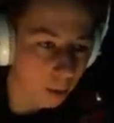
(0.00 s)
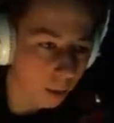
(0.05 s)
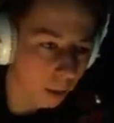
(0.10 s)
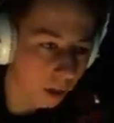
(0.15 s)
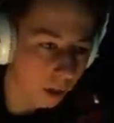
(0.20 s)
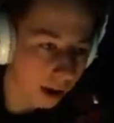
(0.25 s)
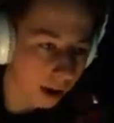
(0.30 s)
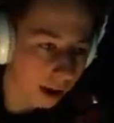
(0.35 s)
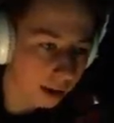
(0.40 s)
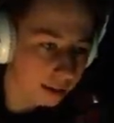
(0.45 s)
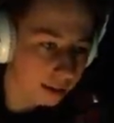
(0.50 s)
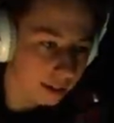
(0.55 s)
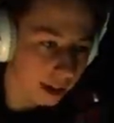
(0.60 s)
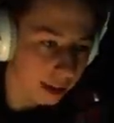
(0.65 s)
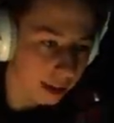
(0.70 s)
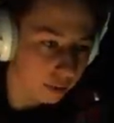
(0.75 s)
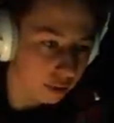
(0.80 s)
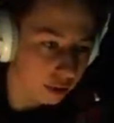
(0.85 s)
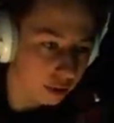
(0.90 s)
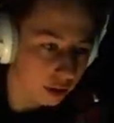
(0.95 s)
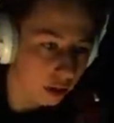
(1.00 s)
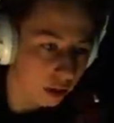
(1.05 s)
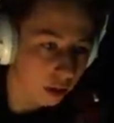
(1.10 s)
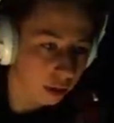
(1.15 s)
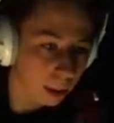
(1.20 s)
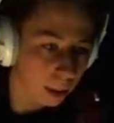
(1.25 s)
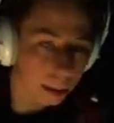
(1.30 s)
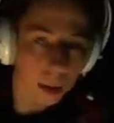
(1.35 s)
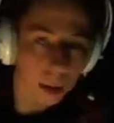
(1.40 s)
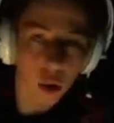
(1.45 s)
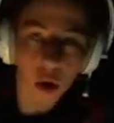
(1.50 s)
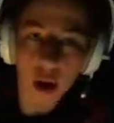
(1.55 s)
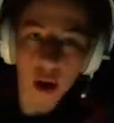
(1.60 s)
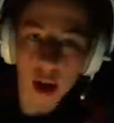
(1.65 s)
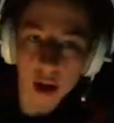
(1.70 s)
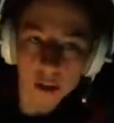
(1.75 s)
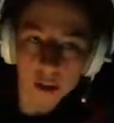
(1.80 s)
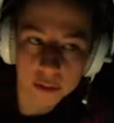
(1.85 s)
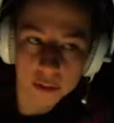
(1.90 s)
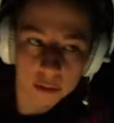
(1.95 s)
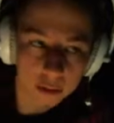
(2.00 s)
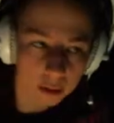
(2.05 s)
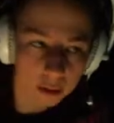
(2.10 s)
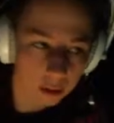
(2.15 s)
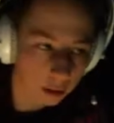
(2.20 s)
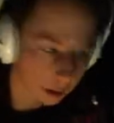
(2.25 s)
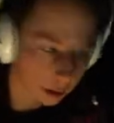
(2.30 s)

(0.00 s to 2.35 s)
or else I have to call the police.